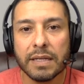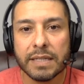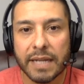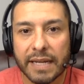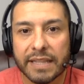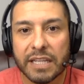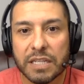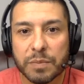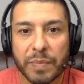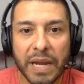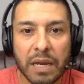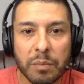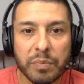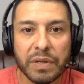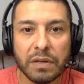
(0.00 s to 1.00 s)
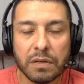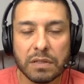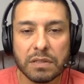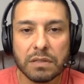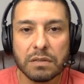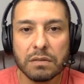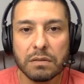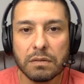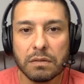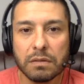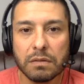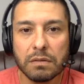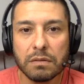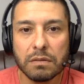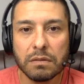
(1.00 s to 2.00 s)
take these pain pills
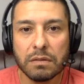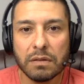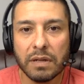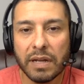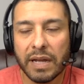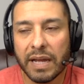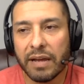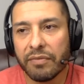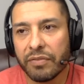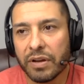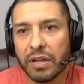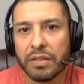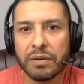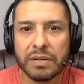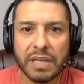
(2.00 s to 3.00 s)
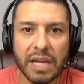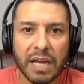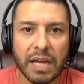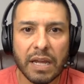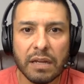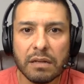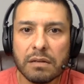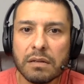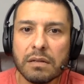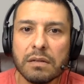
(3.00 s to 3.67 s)
every other day,